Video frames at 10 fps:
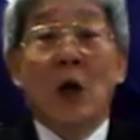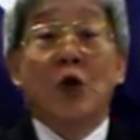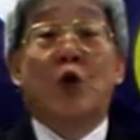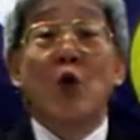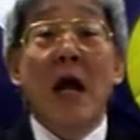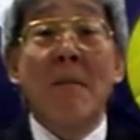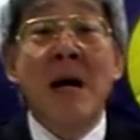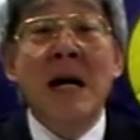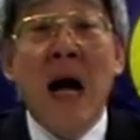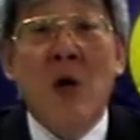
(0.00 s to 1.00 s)
Sudah
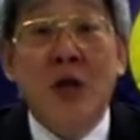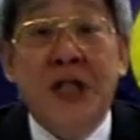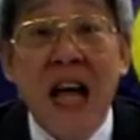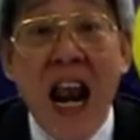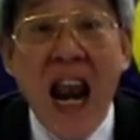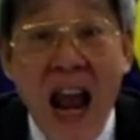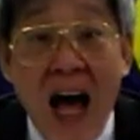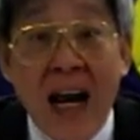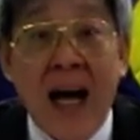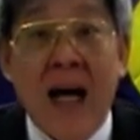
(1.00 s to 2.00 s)
mengaku
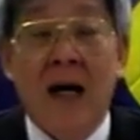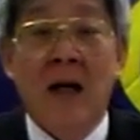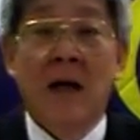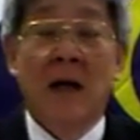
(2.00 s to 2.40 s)
salah lah.